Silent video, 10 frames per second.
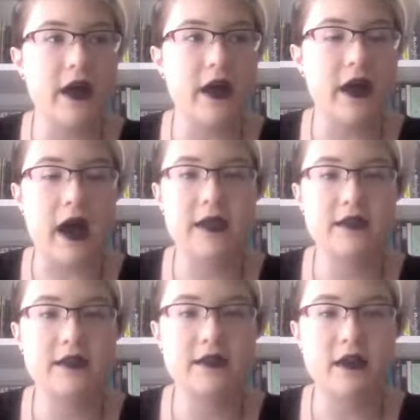
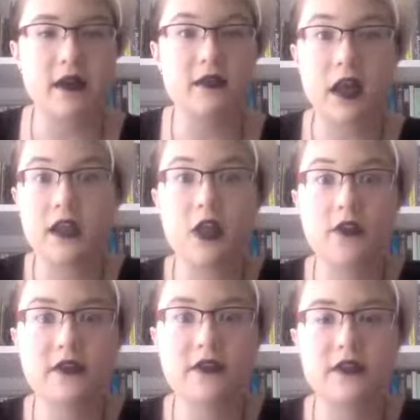I
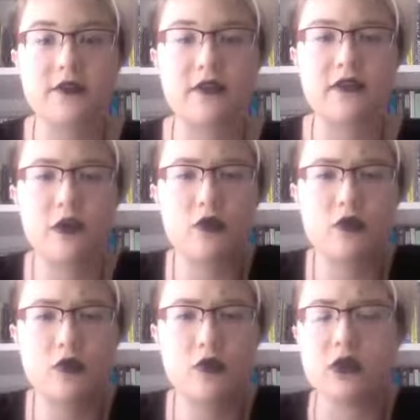love this stuff, it's so
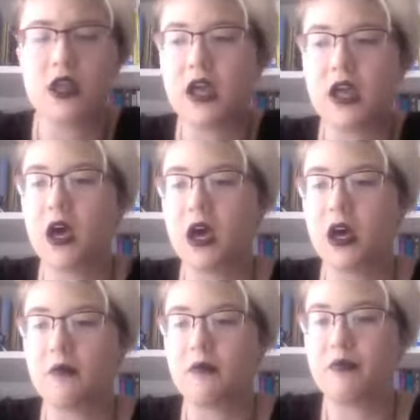cool.
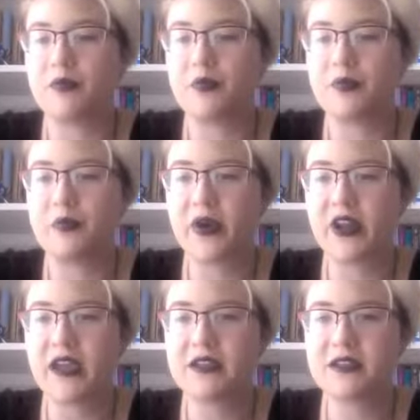
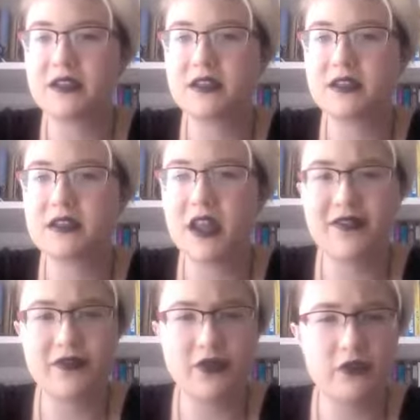But I
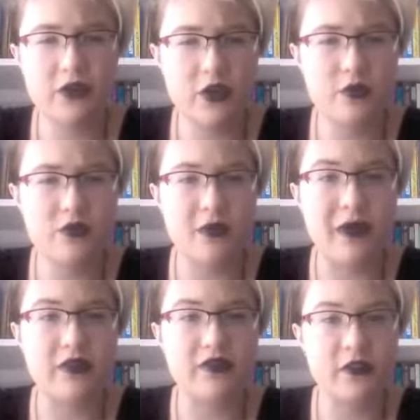never knew
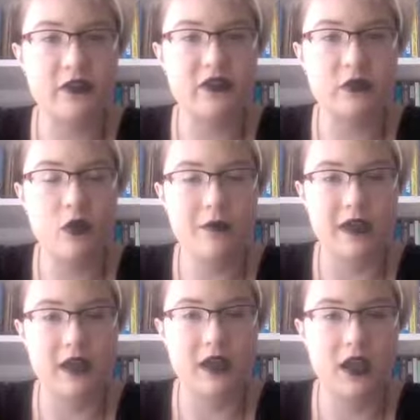about the first
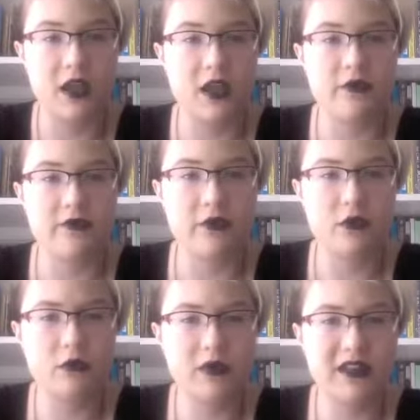woman
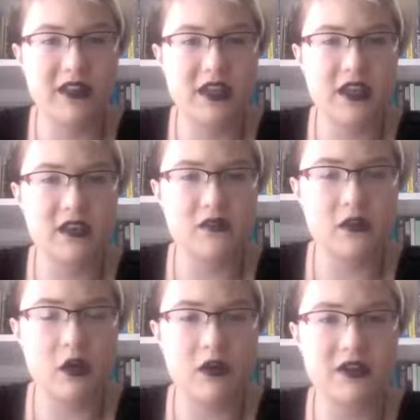for a really
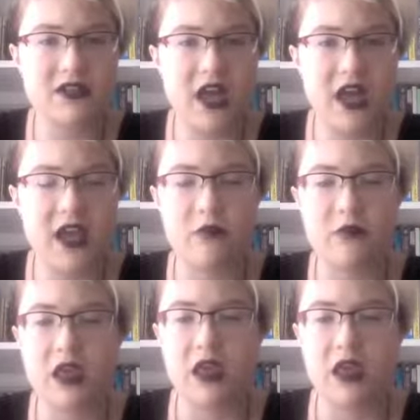long time.